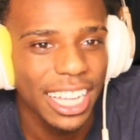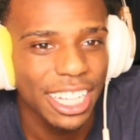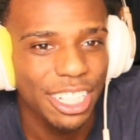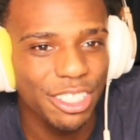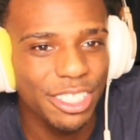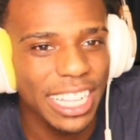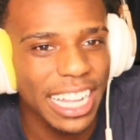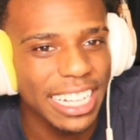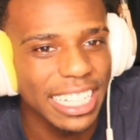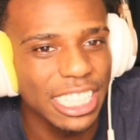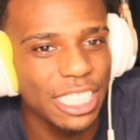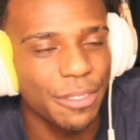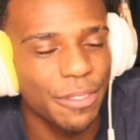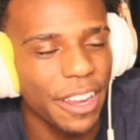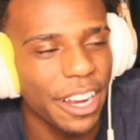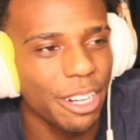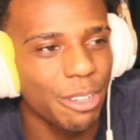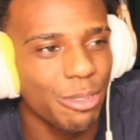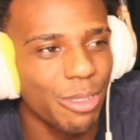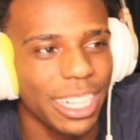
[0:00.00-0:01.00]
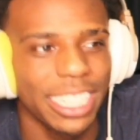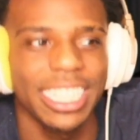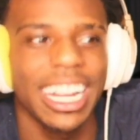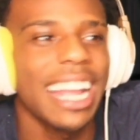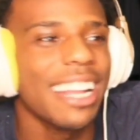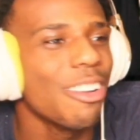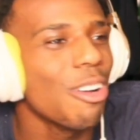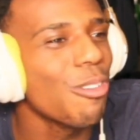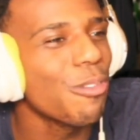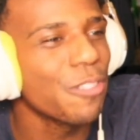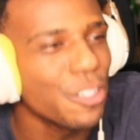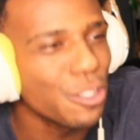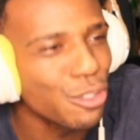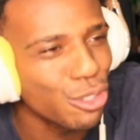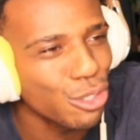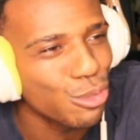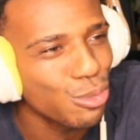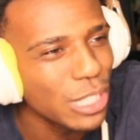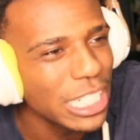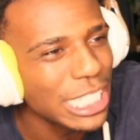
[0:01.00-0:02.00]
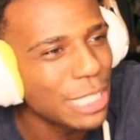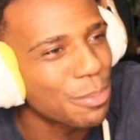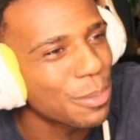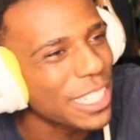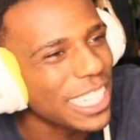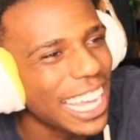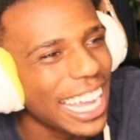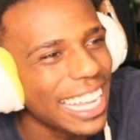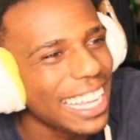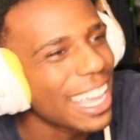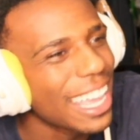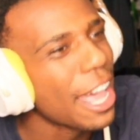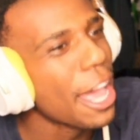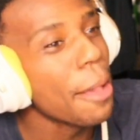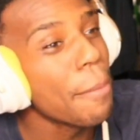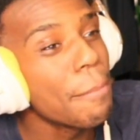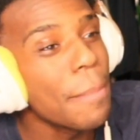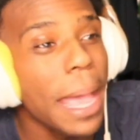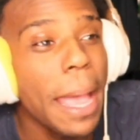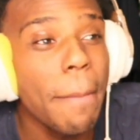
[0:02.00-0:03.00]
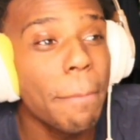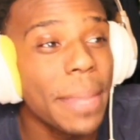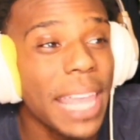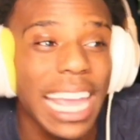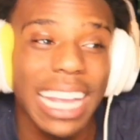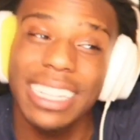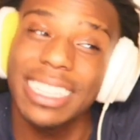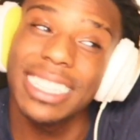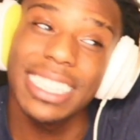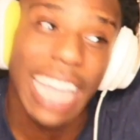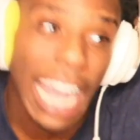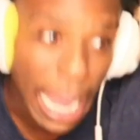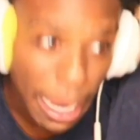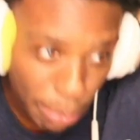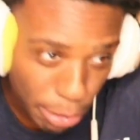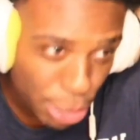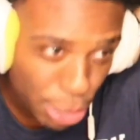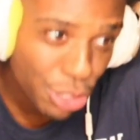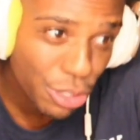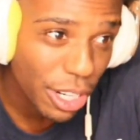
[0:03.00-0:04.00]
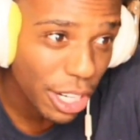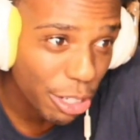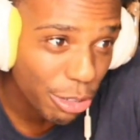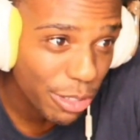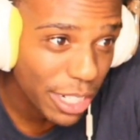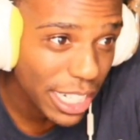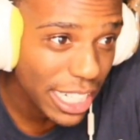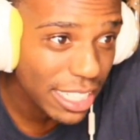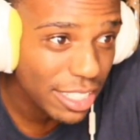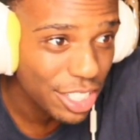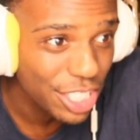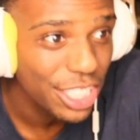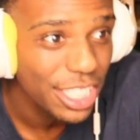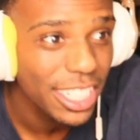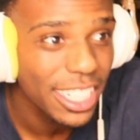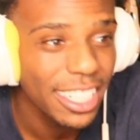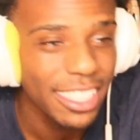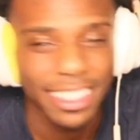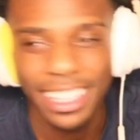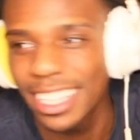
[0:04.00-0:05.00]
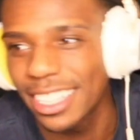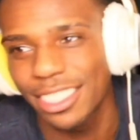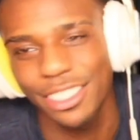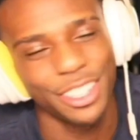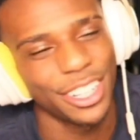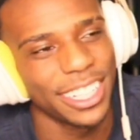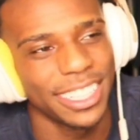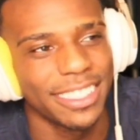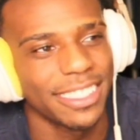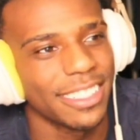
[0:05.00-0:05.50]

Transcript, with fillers: You said he's very rich. I know Future's rich, but like Matt Black Cybertruck rich? That's crazy.